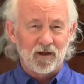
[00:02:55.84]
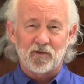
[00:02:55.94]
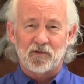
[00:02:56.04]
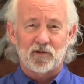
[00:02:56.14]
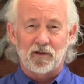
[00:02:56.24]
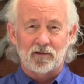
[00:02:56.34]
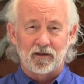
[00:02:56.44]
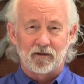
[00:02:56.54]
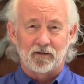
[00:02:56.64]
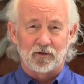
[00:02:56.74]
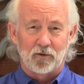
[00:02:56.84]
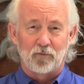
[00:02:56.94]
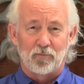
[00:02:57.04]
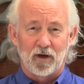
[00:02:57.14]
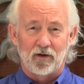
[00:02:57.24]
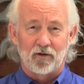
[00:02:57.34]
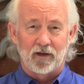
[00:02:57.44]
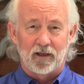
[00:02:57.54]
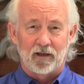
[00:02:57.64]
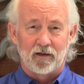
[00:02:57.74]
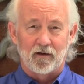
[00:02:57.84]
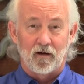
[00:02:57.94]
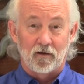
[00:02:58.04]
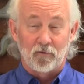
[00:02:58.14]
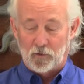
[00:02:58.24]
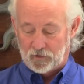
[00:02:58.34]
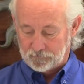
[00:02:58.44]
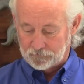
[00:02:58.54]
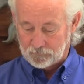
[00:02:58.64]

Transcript: I just sauteed a little butter and olive oil.